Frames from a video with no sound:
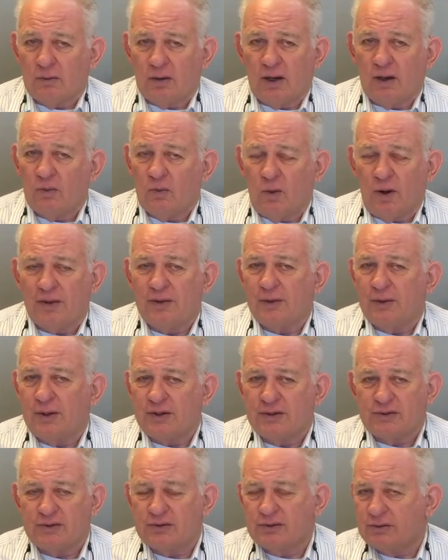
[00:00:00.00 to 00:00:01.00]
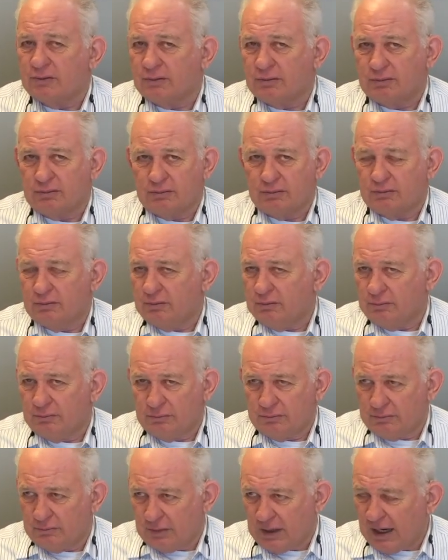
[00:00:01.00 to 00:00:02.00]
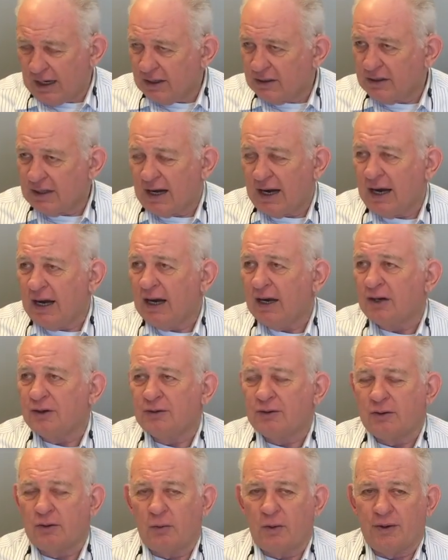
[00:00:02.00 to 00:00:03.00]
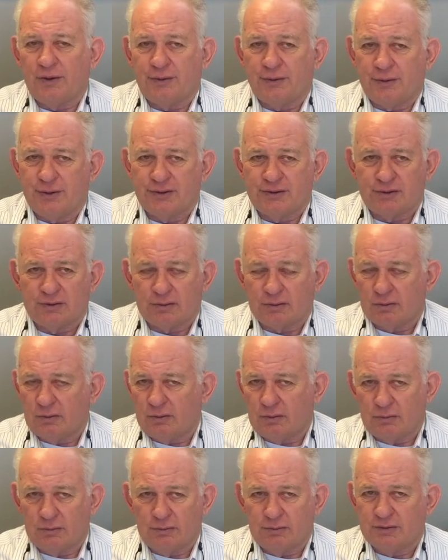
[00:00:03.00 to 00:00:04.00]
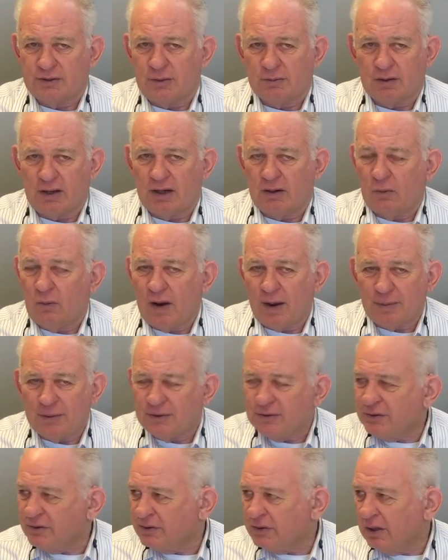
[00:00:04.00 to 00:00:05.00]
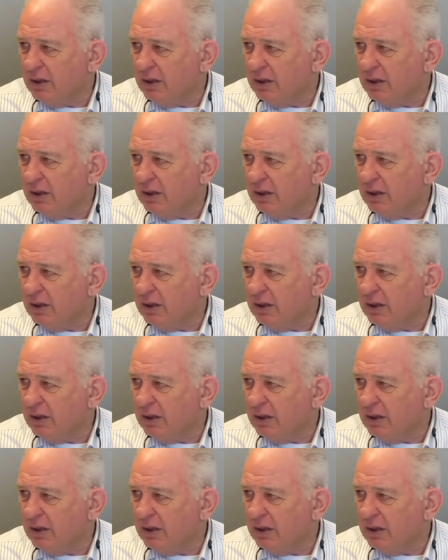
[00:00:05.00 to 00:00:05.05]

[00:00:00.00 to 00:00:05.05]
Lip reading: And whether it's hand to hand or whether it's some kind of weapons,